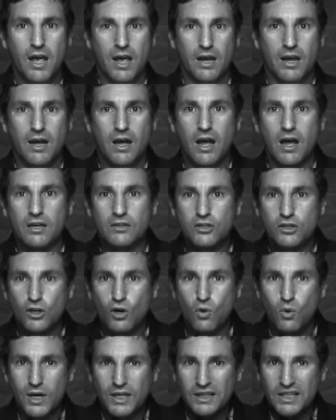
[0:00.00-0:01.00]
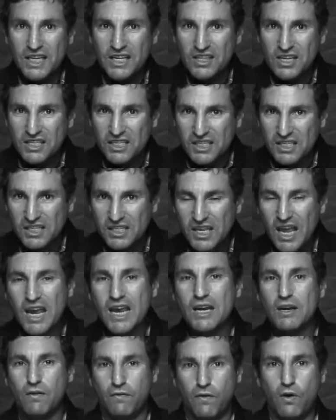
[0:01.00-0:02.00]
and consequently the
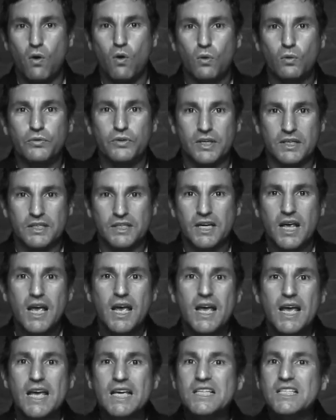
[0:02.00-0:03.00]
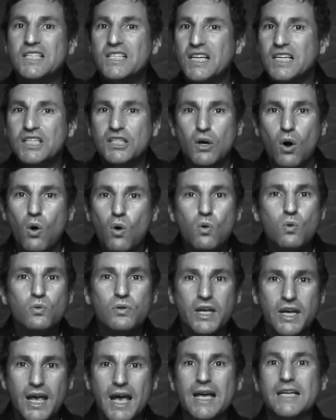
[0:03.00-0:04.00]
state of wholeness exists
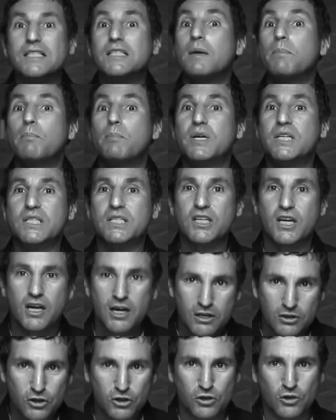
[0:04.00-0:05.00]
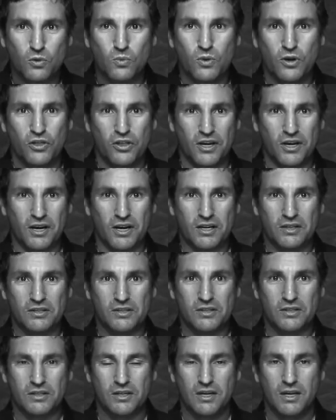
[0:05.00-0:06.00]
only as a potential within
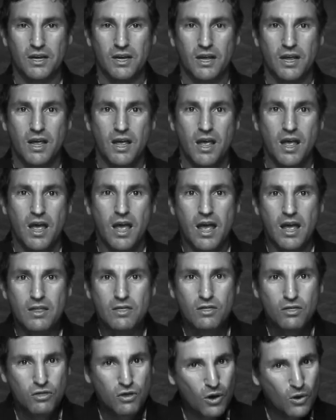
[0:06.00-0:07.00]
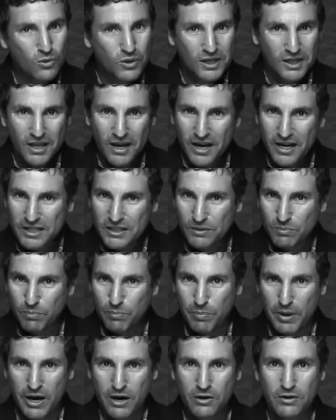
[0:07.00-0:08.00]
us. And though it lies
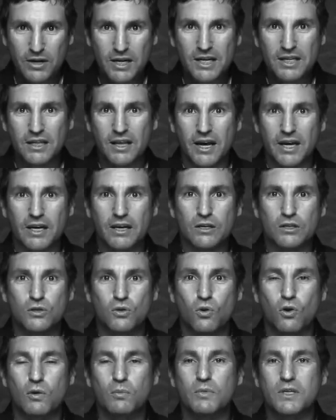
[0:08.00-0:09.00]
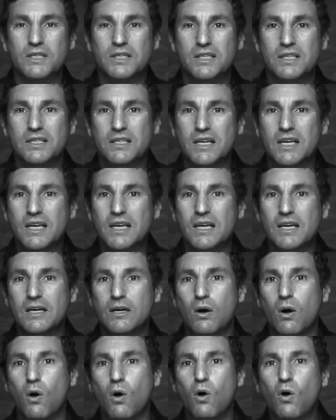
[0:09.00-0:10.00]
buried like a dormant
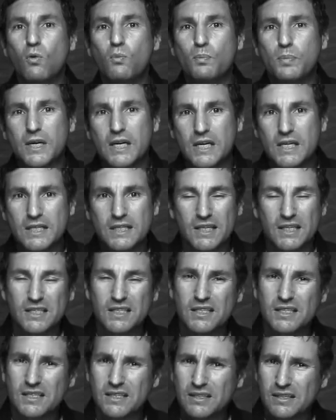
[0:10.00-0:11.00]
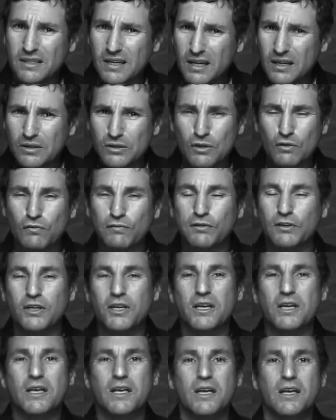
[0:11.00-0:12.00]
seed, all beings
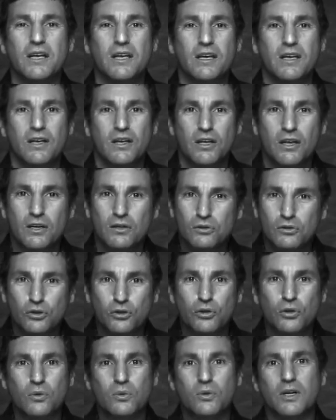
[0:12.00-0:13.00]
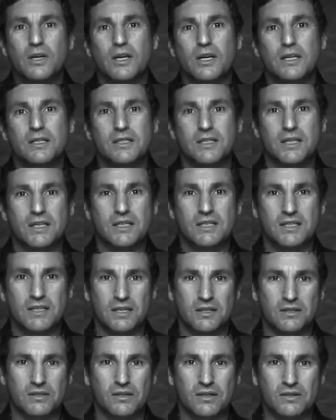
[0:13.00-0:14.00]
instinctively intuit its
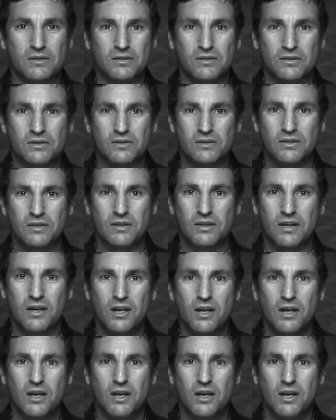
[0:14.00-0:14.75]
existence.